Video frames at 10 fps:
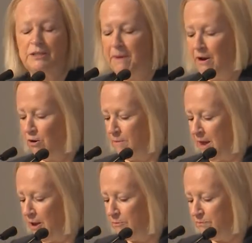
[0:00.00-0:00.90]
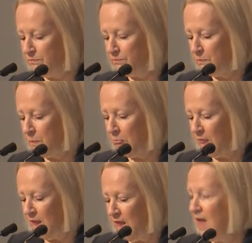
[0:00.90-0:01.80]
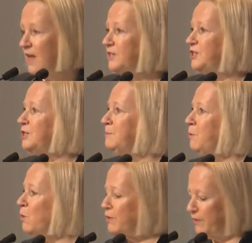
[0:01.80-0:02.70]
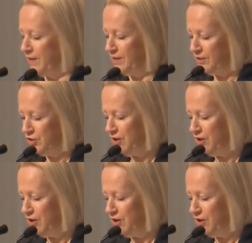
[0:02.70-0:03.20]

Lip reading: is paramount. To support this,